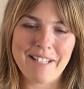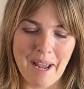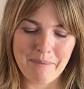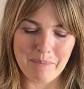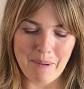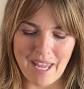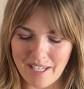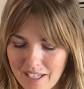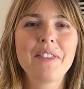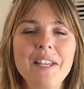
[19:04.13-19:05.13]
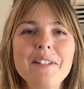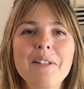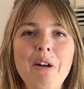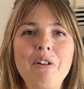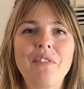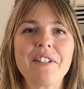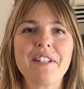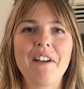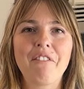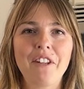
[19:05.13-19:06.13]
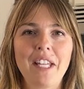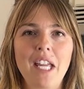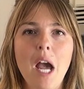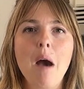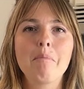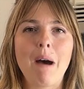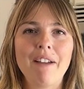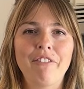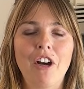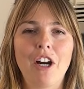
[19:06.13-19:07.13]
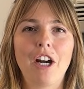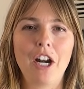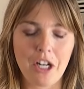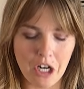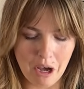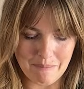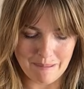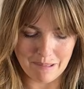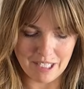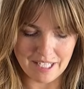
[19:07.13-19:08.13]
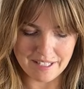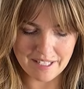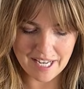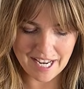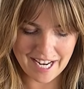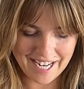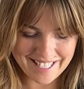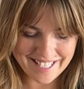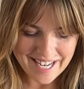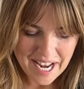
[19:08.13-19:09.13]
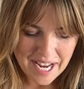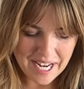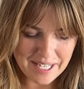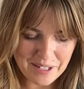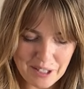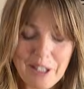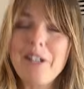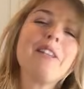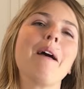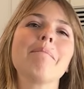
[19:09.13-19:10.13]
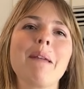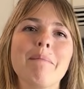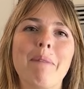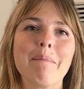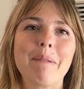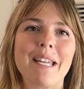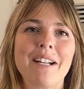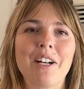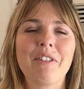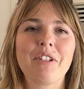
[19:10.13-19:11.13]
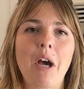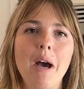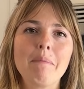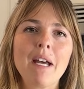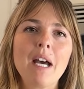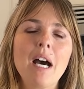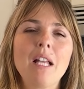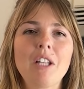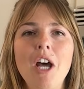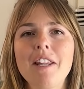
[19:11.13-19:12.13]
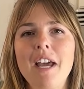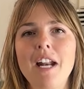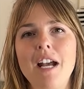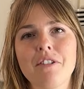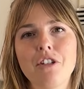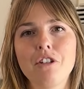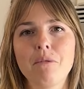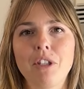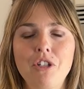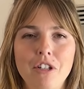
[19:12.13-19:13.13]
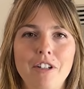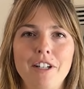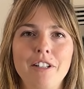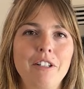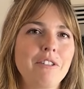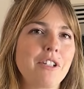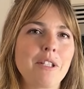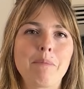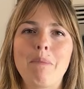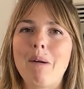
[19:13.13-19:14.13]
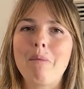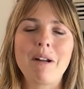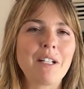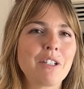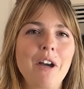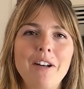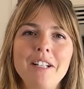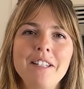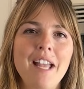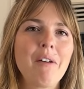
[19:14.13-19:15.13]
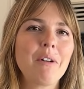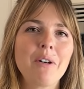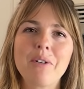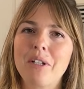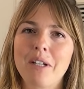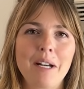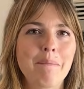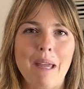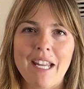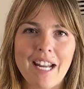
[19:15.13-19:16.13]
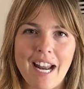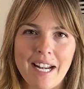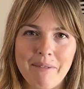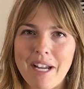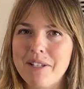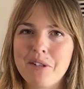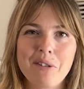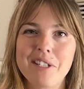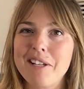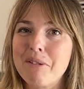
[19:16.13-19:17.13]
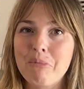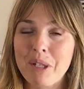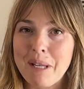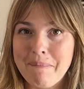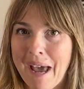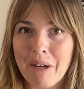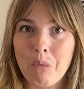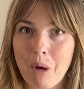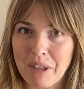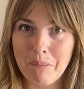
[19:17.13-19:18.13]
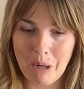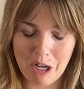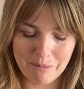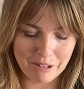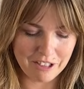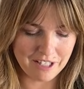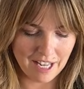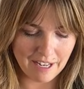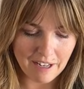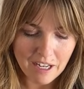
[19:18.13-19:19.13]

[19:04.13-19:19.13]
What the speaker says: time to bake. This loaf is definitely by far not my prettiest. It is a little lumpy and bumpy here on the top. A lot of that has to do with the sugar inclusions, but when you're talking sourdough, you're gonna bake it anyways, so it doesn't really matter what the bottom looks like.